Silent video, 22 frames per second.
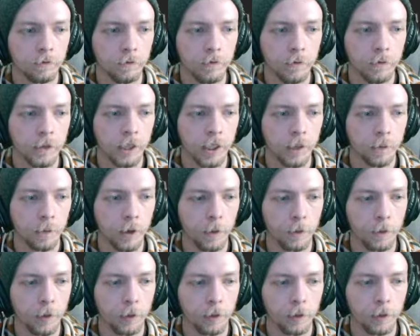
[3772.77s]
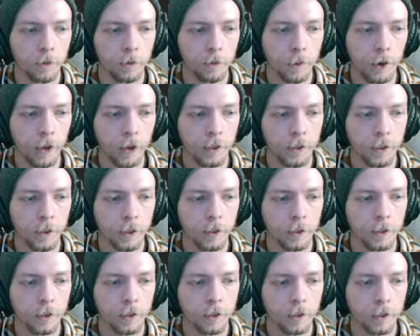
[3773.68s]
zip up your
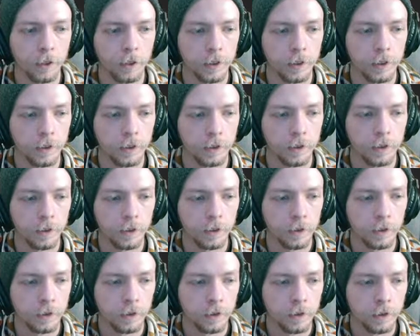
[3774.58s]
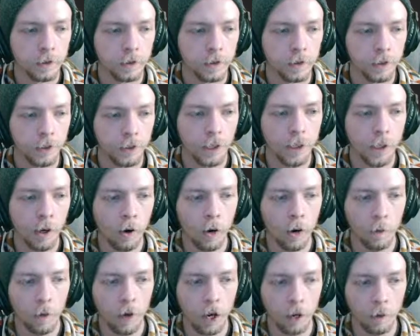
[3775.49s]
project. That's how I
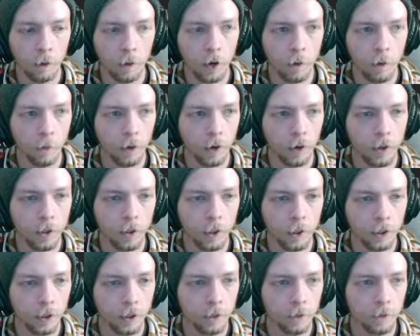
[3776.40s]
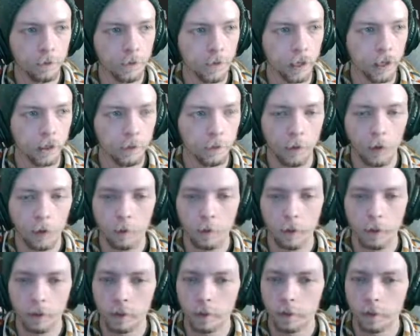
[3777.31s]
back my project up at the
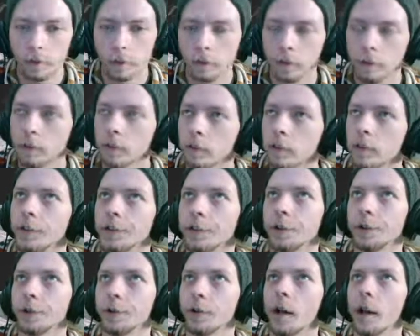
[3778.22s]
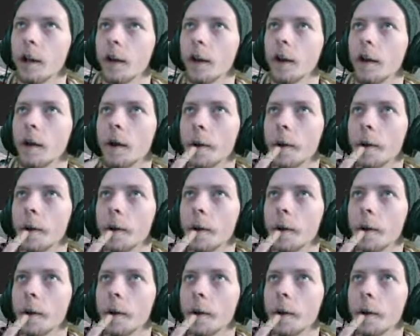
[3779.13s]
moment. You do that.